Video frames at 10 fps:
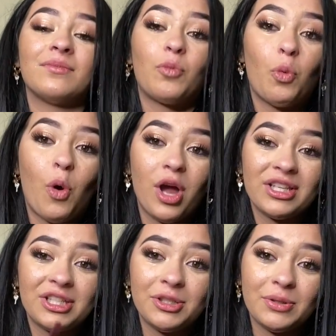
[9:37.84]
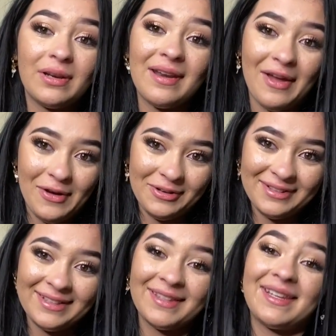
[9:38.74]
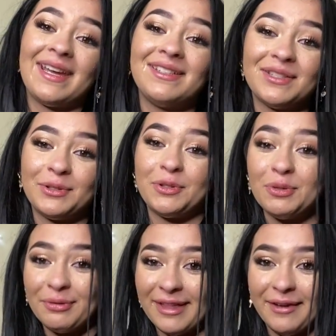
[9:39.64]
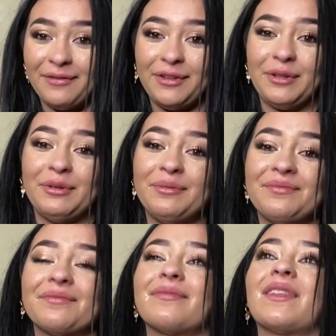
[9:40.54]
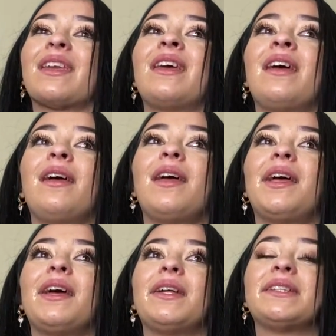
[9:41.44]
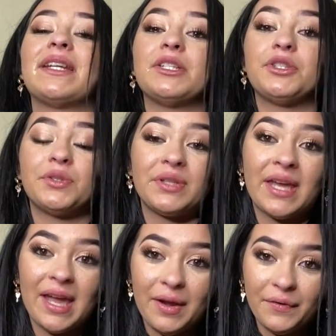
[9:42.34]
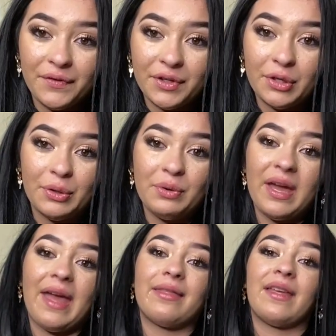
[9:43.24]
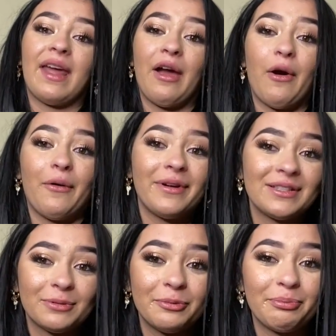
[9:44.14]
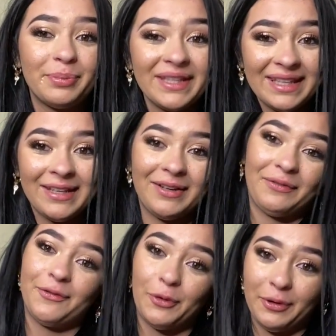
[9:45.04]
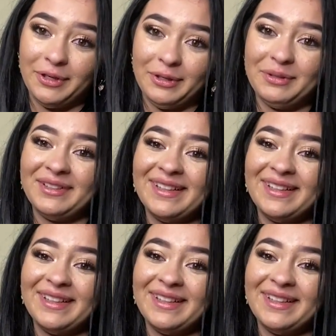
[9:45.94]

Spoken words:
want you to know that I do love you, and that I do care for you, and that I always will be here for you.